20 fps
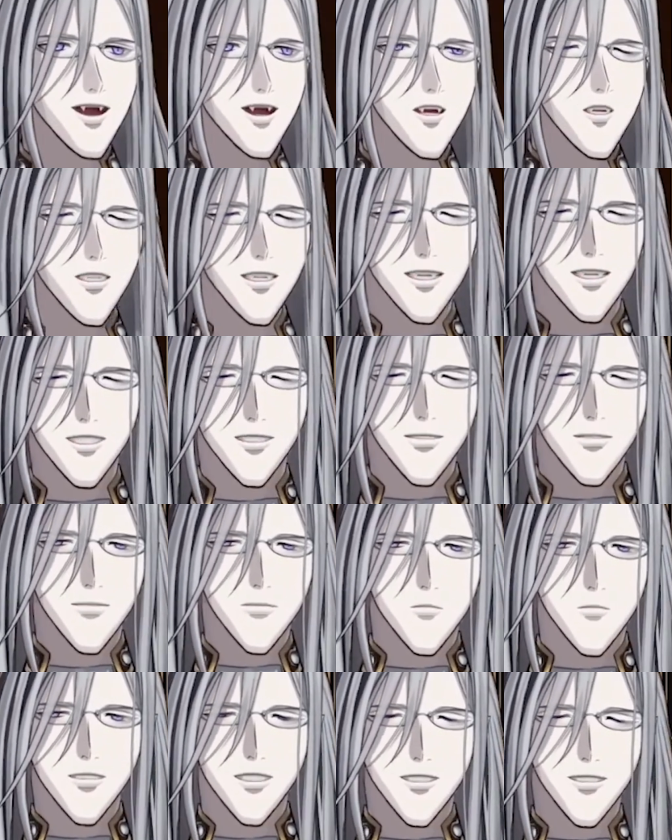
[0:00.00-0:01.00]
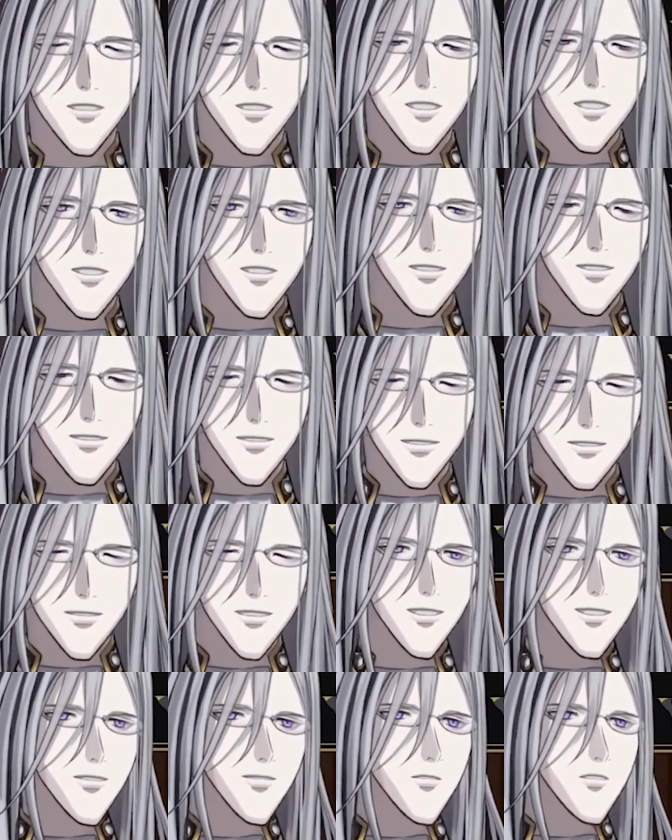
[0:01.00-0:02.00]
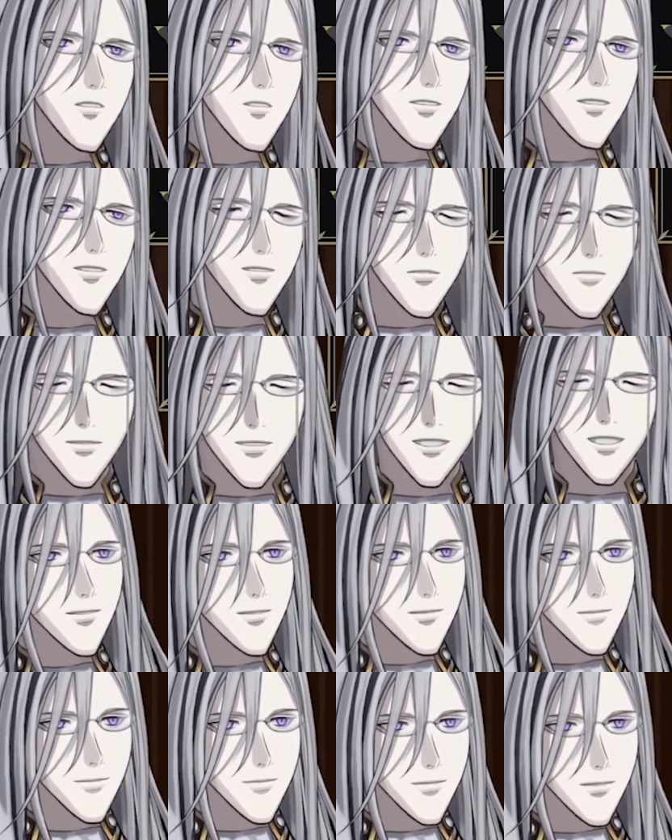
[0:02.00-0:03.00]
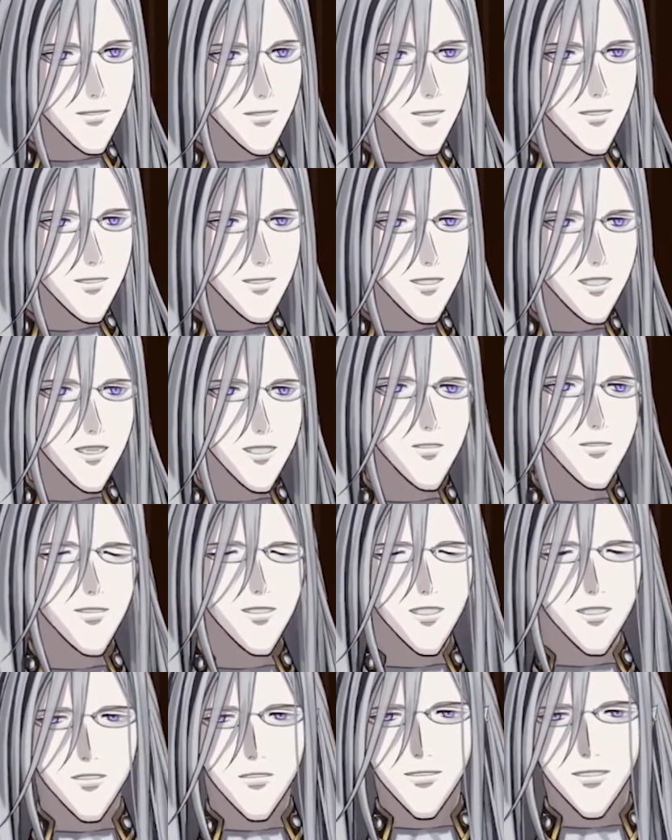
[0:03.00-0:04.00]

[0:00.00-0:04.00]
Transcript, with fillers: know why you guys are even watching it's kind of boring, right? It's just like we already